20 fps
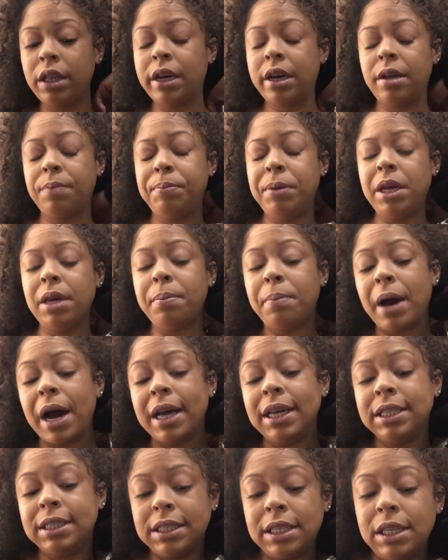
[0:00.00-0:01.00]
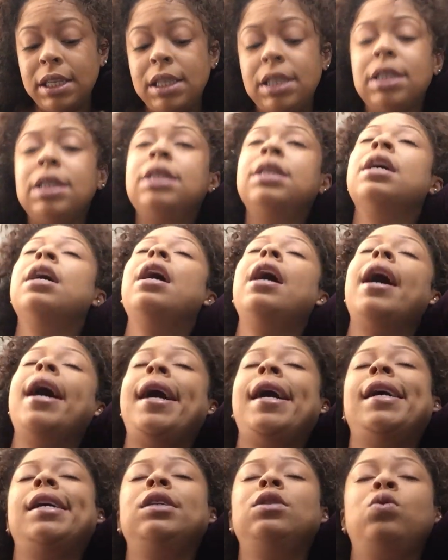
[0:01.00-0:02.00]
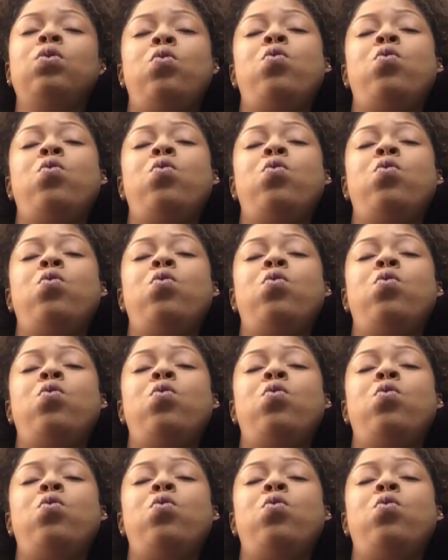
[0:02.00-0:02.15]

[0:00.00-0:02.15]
It could be a Pisces as